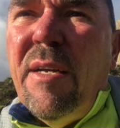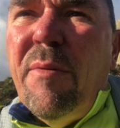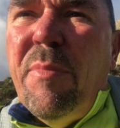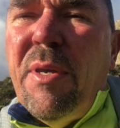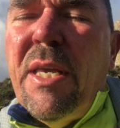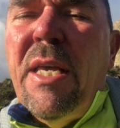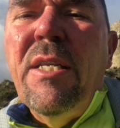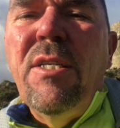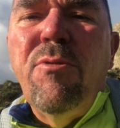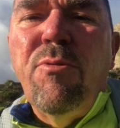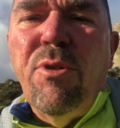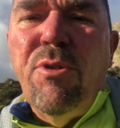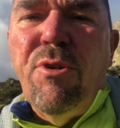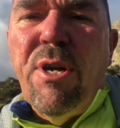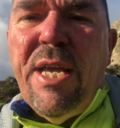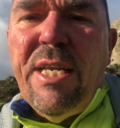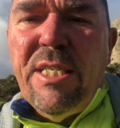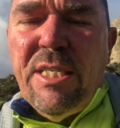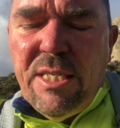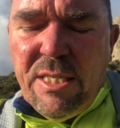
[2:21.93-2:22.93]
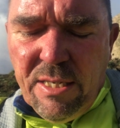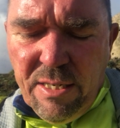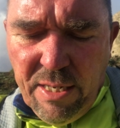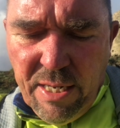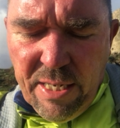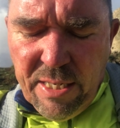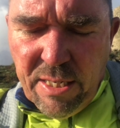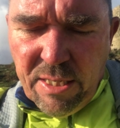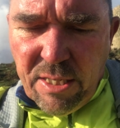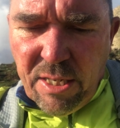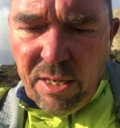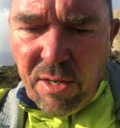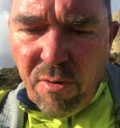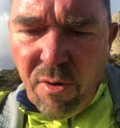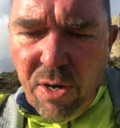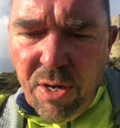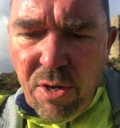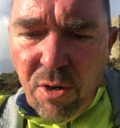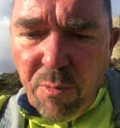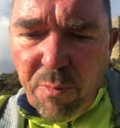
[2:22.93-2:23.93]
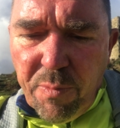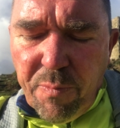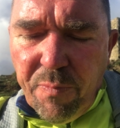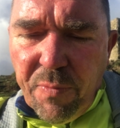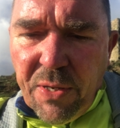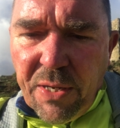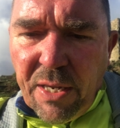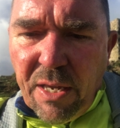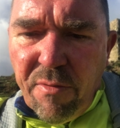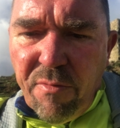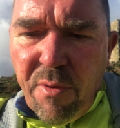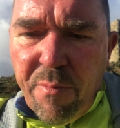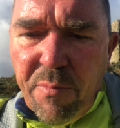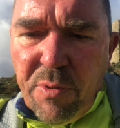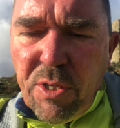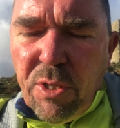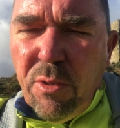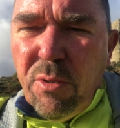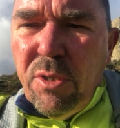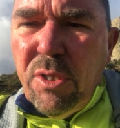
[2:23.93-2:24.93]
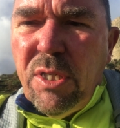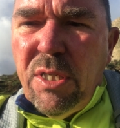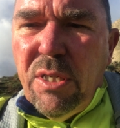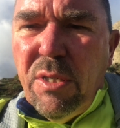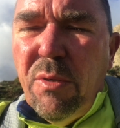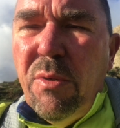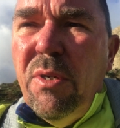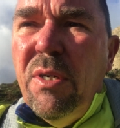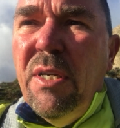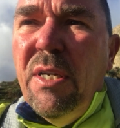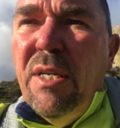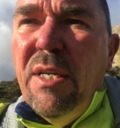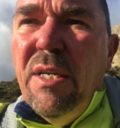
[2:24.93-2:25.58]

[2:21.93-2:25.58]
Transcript: begin to address it as they're growing up and give them tools to